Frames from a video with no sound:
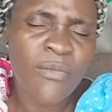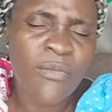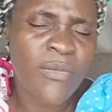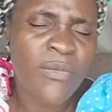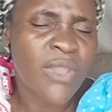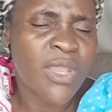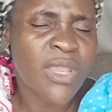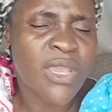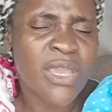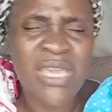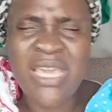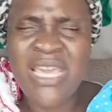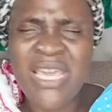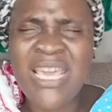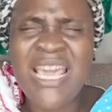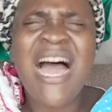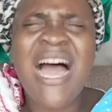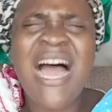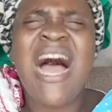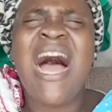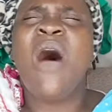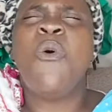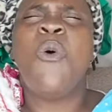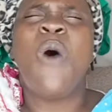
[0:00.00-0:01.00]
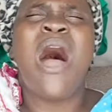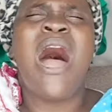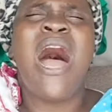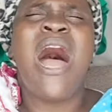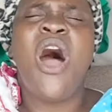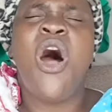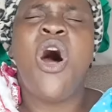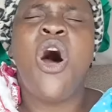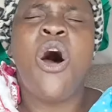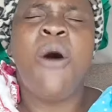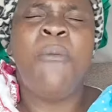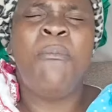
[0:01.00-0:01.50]
Hear our
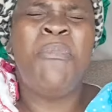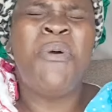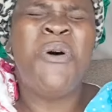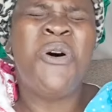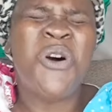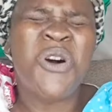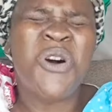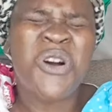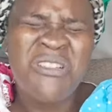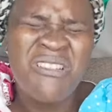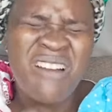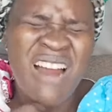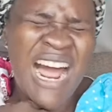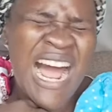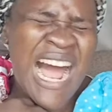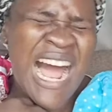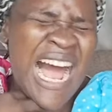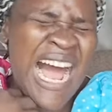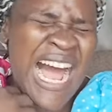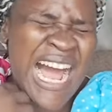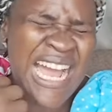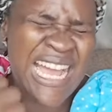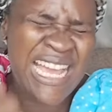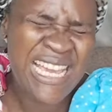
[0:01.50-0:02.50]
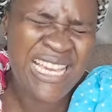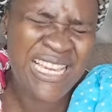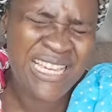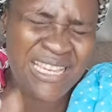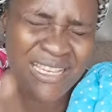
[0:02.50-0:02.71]
humble cry.